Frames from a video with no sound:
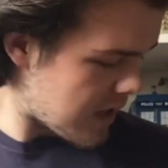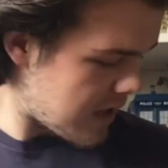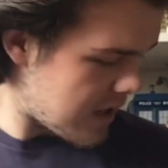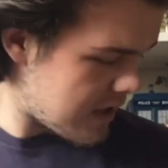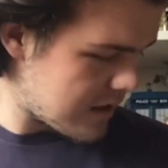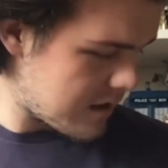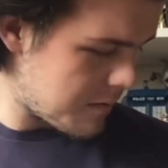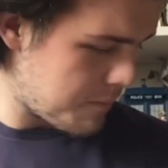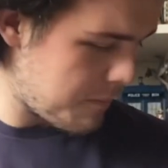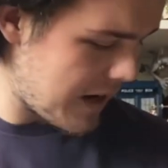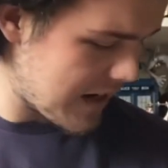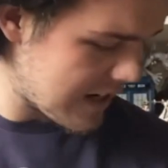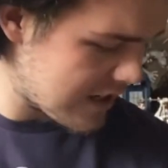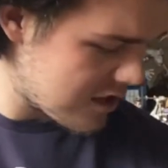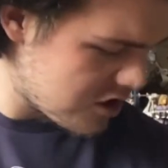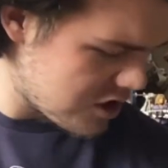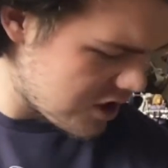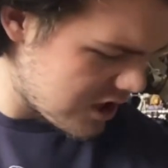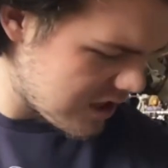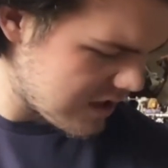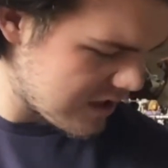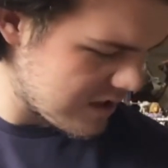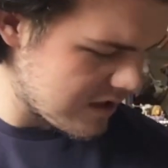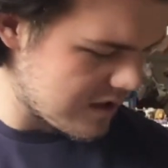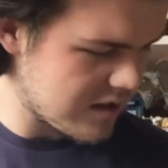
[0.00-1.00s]
The
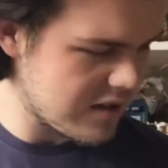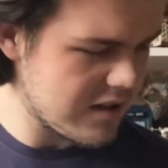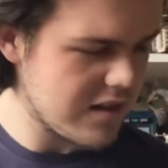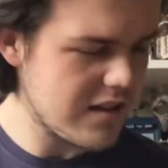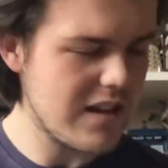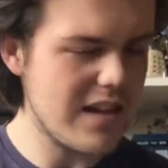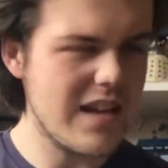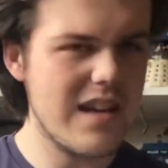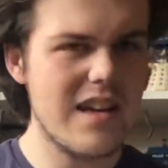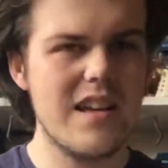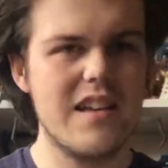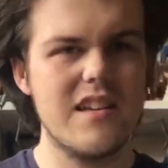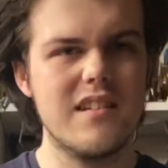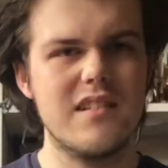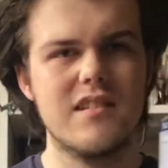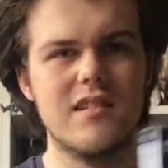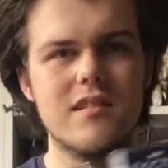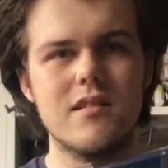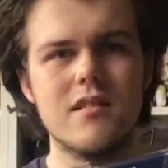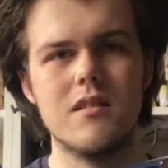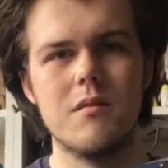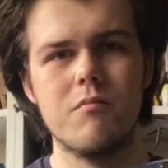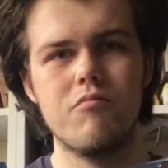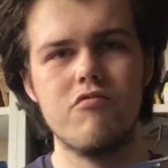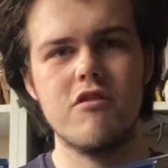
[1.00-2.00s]
packaging is
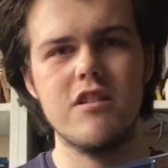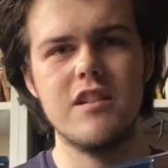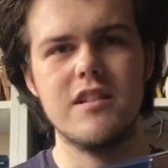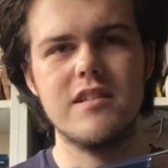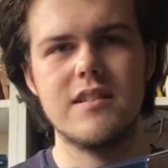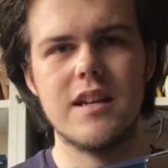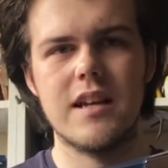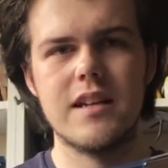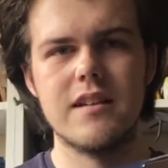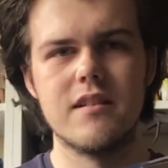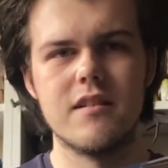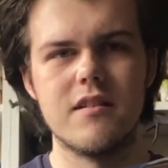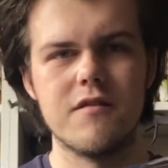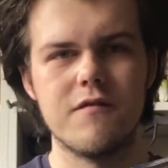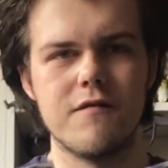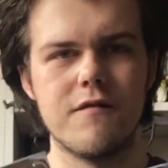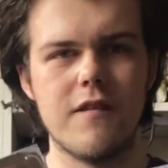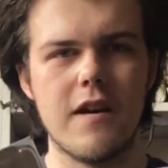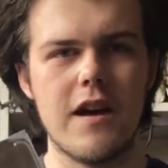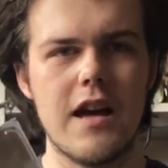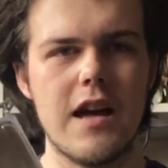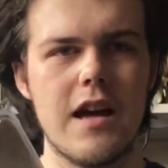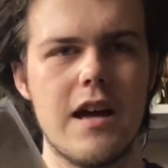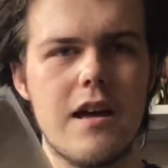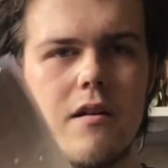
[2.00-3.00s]
a pretty standard
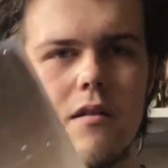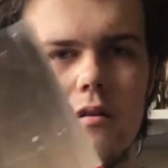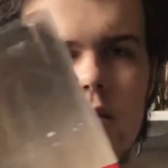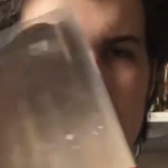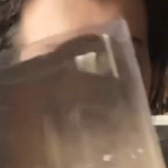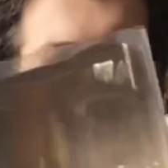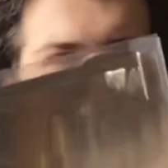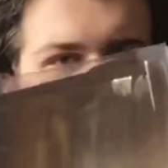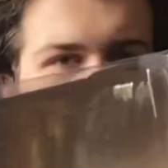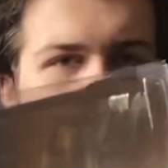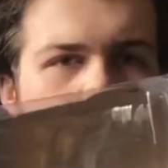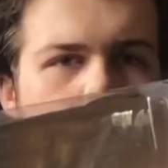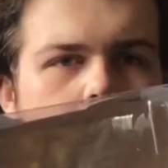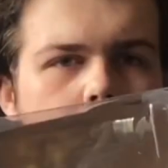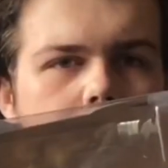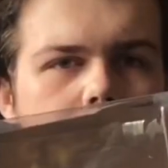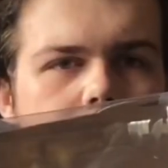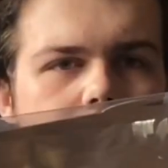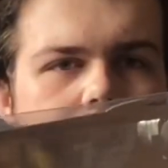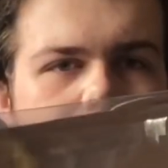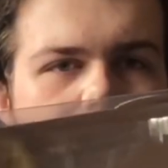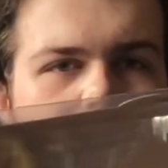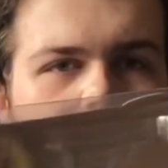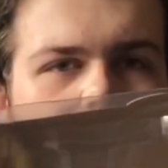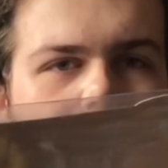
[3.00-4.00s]
affair
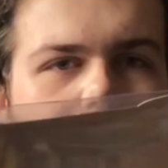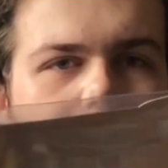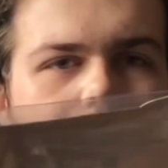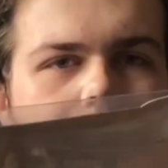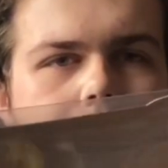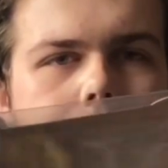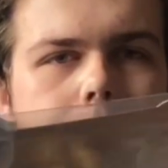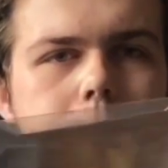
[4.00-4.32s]
with